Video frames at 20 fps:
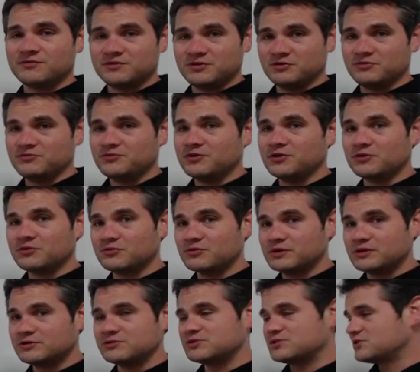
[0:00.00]
if you feel
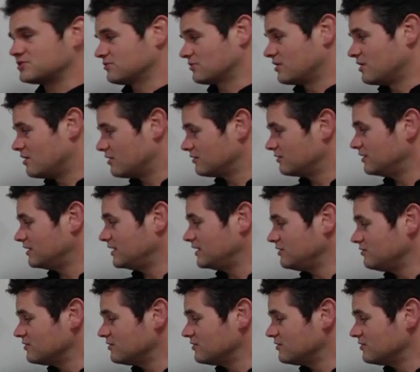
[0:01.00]
real strongly.